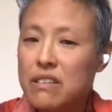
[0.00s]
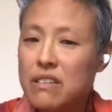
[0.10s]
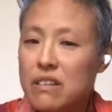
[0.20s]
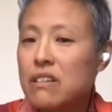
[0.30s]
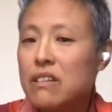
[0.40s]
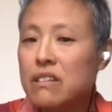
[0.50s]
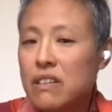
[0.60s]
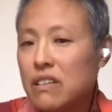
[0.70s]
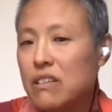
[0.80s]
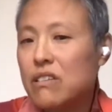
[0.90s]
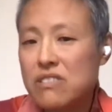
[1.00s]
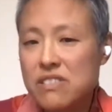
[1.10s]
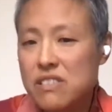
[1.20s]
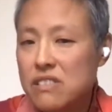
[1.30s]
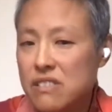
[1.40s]
our
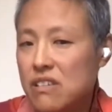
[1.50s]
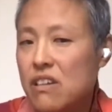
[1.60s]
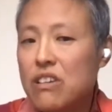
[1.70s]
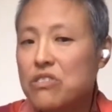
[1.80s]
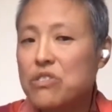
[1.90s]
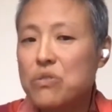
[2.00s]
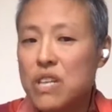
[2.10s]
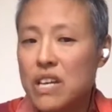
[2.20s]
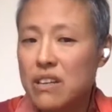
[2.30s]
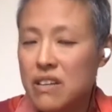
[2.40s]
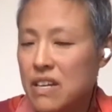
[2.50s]
losses, our dukkha,